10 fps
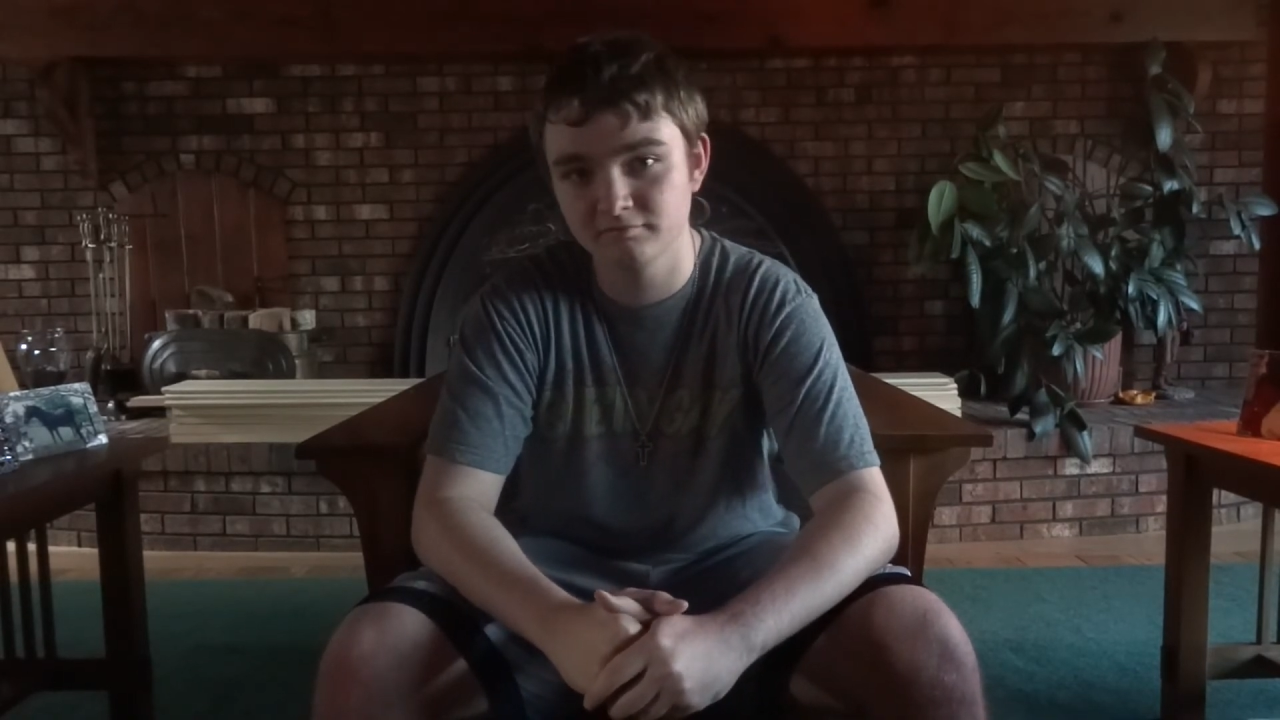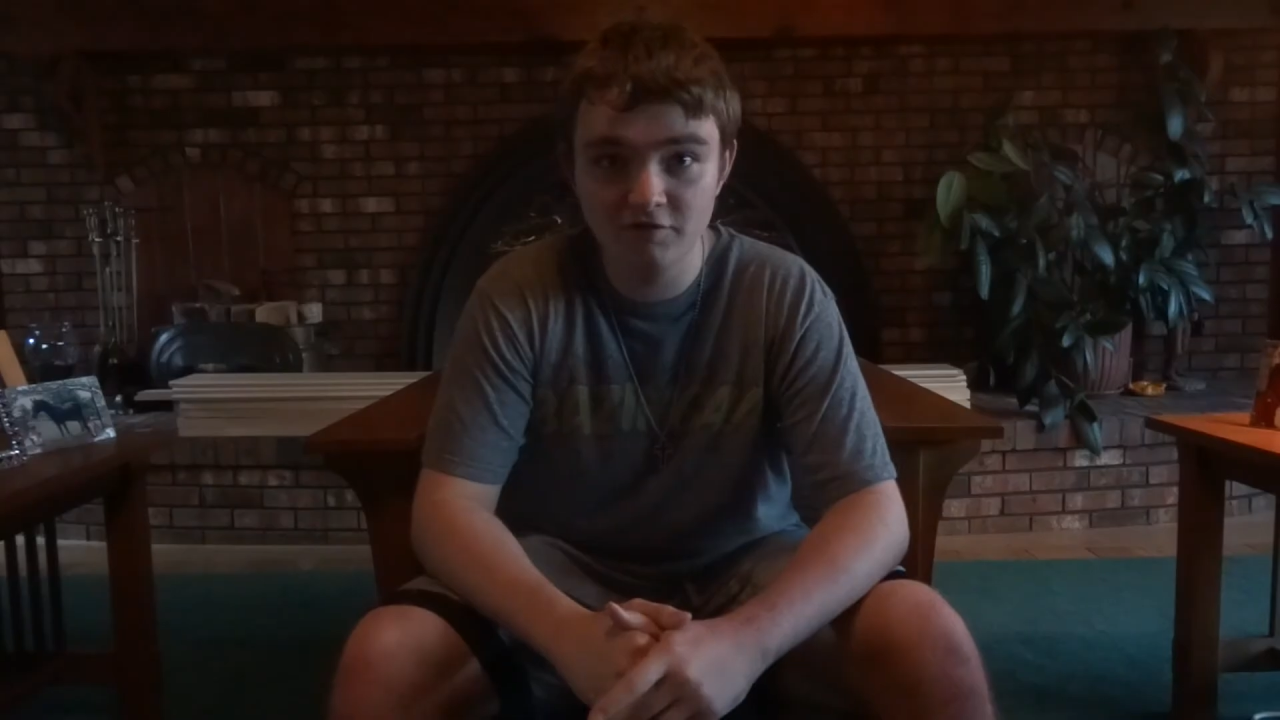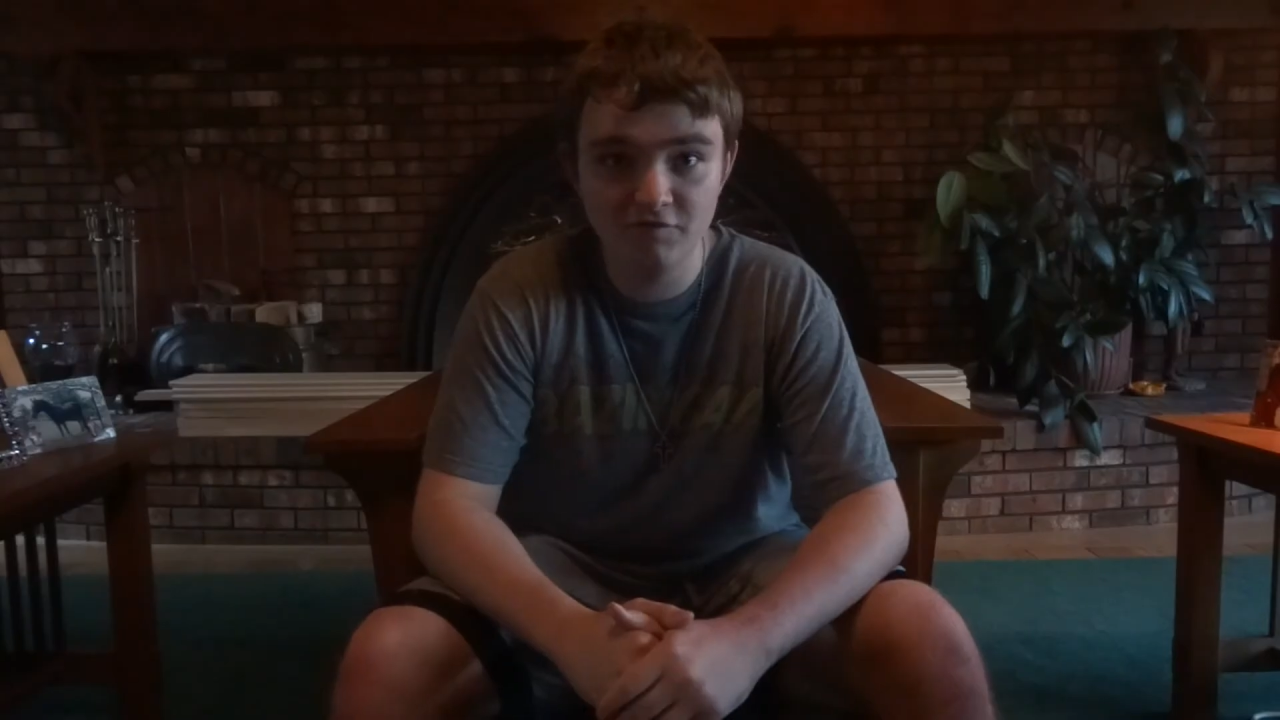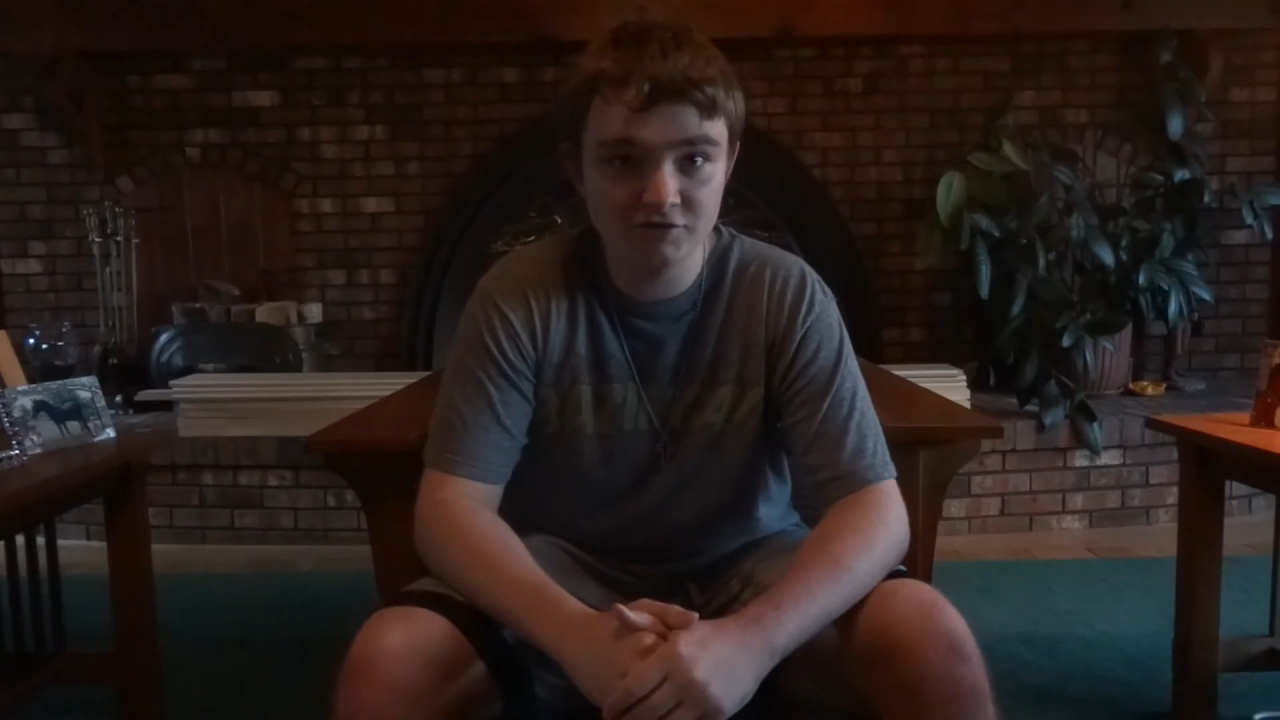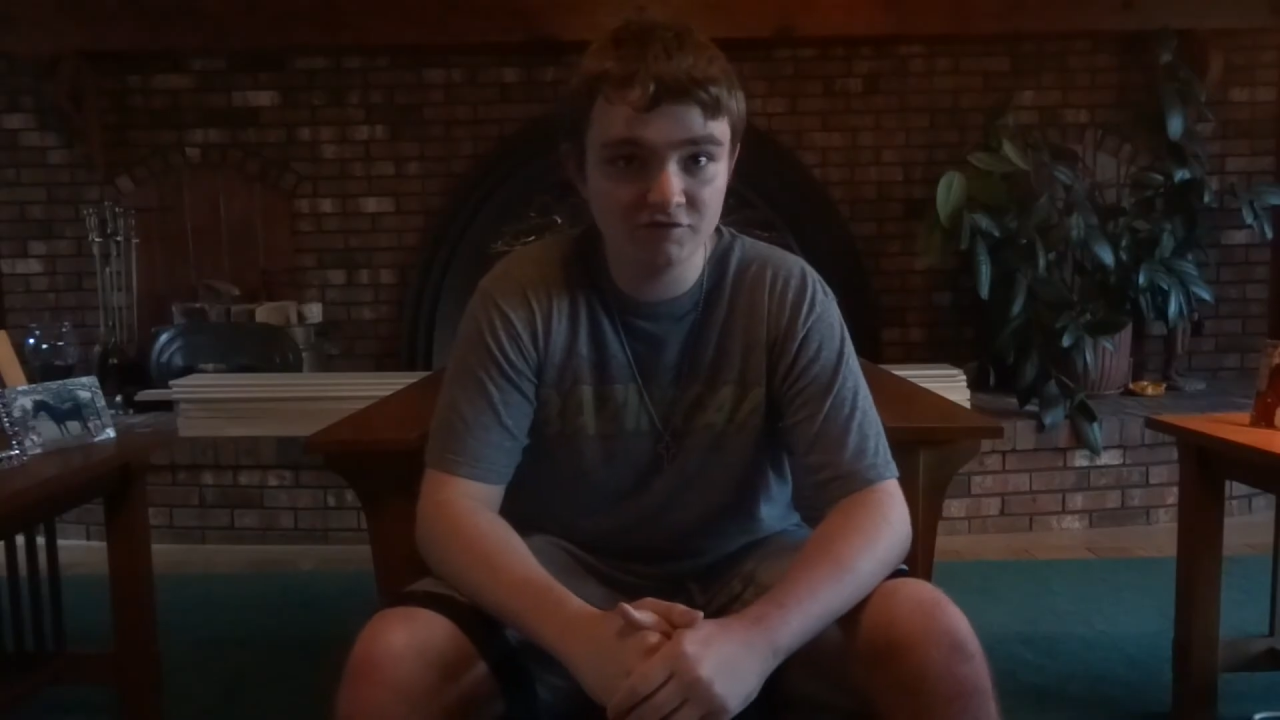
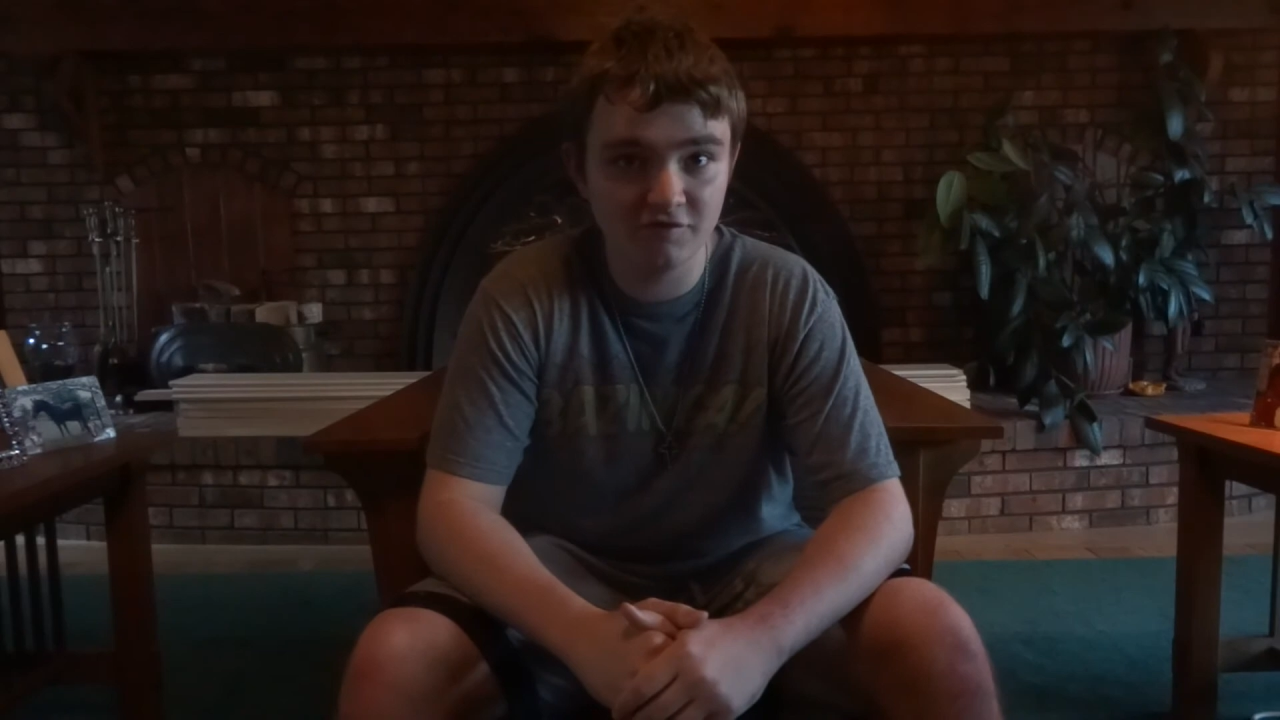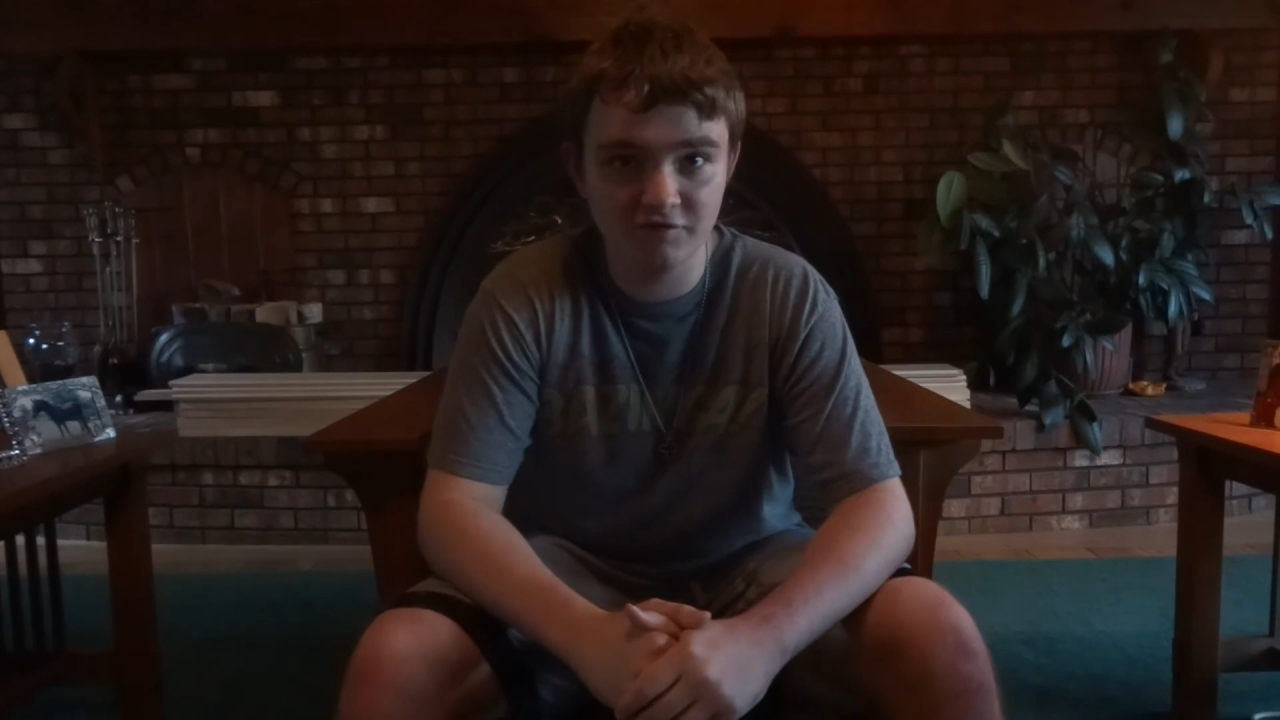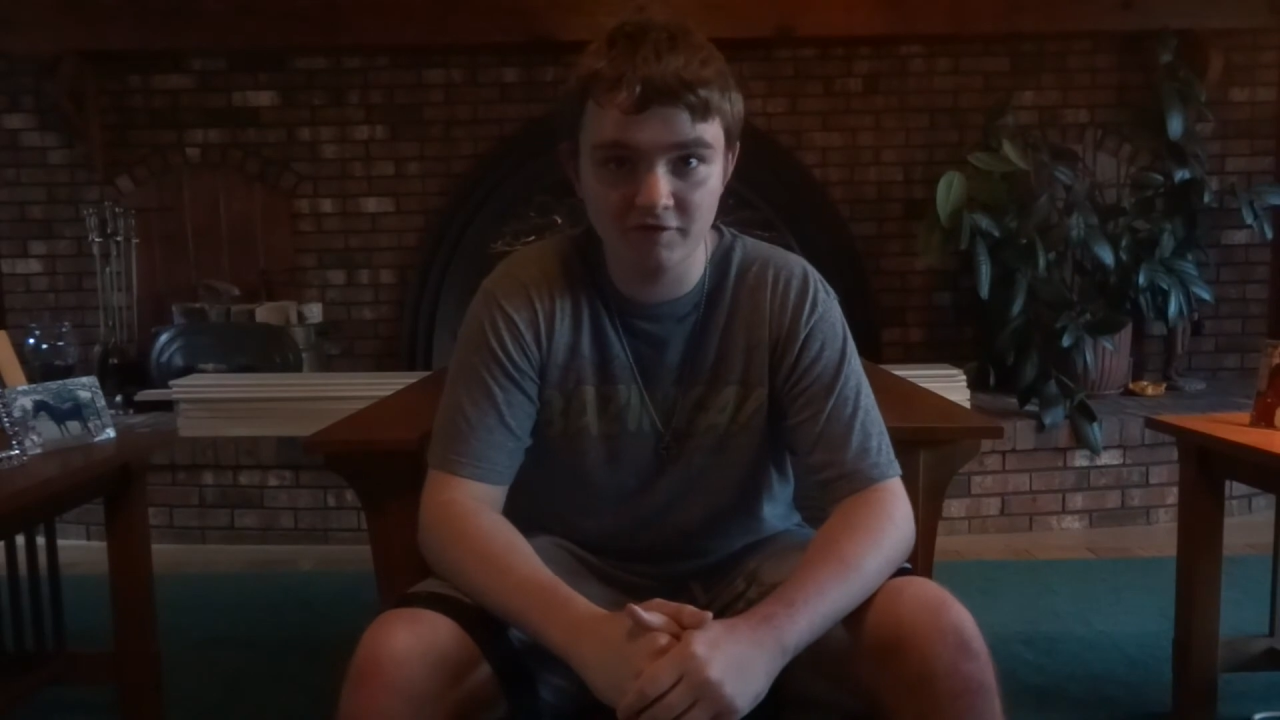The affection that the